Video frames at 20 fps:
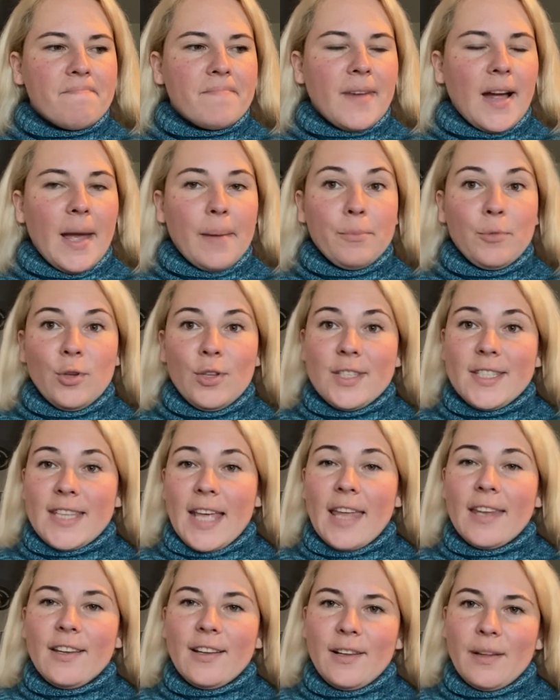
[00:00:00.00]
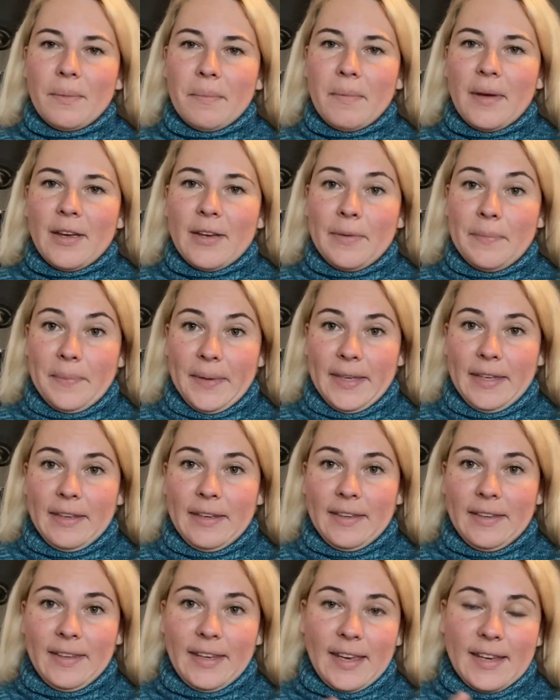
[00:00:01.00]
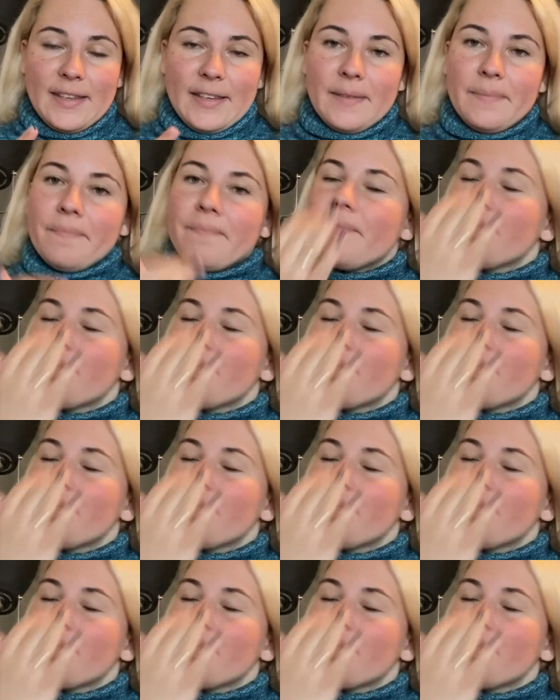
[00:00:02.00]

I'm not settled on my opinion yet.